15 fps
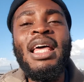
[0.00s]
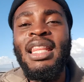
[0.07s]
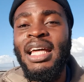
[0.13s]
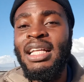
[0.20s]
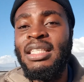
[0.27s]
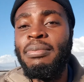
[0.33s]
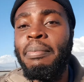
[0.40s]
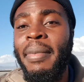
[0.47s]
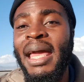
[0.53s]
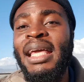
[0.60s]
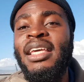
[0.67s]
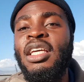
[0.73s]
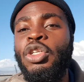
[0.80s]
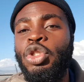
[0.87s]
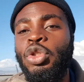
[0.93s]
that's
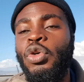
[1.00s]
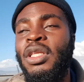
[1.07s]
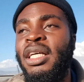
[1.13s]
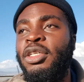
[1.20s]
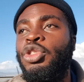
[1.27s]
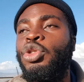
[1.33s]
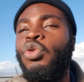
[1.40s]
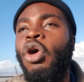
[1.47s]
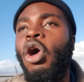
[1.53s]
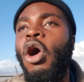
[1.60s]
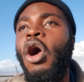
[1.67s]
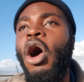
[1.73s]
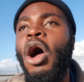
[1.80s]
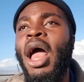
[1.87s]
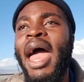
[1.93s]
making sure that you
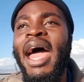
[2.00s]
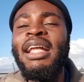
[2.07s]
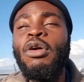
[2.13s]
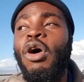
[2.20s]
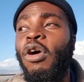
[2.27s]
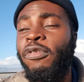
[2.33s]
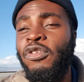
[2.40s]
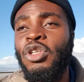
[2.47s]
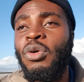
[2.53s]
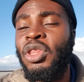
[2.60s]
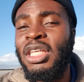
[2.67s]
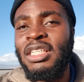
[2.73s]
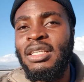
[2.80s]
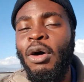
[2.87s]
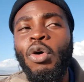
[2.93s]
are, at after
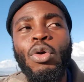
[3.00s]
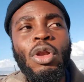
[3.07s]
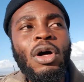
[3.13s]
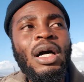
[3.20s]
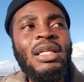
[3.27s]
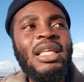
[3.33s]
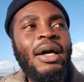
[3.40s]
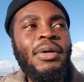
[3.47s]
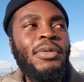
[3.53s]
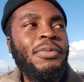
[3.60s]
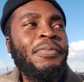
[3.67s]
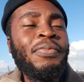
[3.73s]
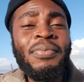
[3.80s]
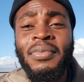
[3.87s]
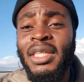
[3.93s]
this whole lockdown,
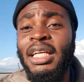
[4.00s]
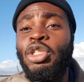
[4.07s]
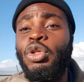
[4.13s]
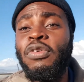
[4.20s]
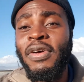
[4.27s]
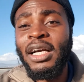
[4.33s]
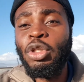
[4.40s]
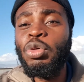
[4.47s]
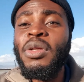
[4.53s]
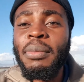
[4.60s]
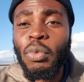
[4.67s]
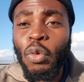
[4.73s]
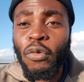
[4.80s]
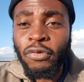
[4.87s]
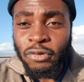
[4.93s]
that you've actually
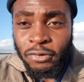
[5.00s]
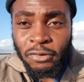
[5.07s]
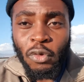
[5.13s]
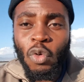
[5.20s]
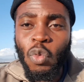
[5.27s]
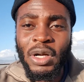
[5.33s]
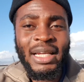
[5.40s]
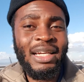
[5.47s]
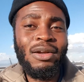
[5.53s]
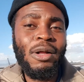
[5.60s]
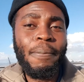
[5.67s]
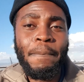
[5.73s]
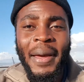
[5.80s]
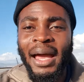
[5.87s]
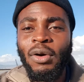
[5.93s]
moved forward and
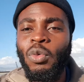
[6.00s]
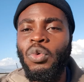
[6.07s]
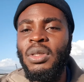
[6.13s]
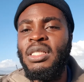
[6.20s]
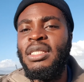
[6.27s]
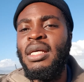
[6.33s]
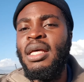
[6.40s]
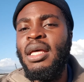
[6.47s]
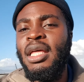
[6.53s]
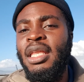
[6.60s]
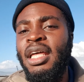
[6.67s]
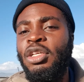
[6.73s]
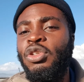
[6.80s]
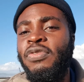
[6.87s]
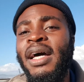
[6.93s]
not backwards,
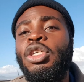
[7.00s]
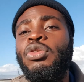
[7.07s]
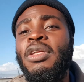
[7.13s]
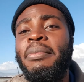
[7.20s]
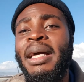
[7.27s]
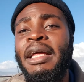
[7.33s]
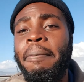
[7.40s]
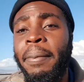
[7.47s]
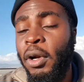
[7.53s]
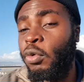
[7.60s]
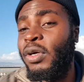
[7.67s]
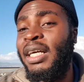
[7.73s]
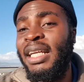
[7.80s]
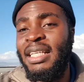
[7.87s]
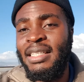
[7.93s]
that you've actually made
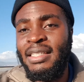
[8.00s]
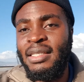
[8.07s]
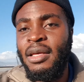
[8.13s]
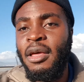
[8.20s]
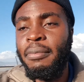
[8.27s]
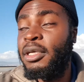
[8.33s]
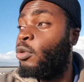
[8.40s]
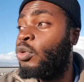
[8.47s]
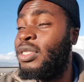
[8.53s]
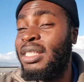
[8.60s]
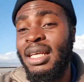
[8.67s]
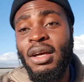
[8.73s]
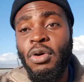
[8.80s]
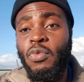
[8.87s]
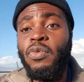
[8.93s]
progress.
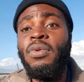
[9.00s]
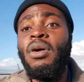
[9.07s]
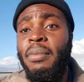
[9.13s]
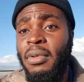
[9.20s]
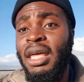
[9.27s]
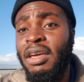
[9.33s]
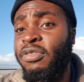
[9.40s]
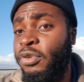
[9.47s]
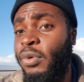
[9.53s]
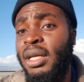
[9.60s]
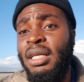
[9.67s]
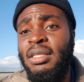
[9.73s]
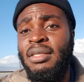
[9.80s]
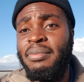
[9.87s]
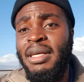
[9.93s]
Because we,
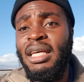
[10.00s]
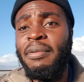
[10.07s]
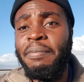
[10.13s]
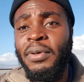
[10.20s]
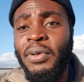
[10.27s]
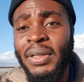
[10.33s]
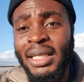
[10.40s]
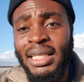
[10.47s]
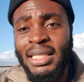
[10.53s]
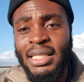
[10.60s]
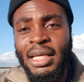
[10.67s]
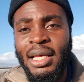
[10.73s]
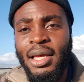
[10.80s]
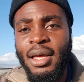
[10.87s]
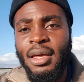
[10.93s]
everyone else is making progress.
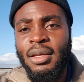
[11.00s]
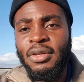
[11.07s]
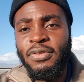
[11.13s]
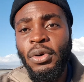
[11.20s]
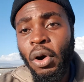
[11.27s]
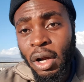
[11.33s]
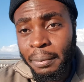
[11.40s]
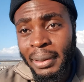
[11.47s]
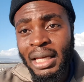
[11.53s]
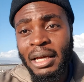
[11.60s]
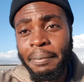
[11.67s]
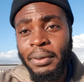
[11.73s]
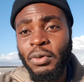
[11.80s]
If you aren't making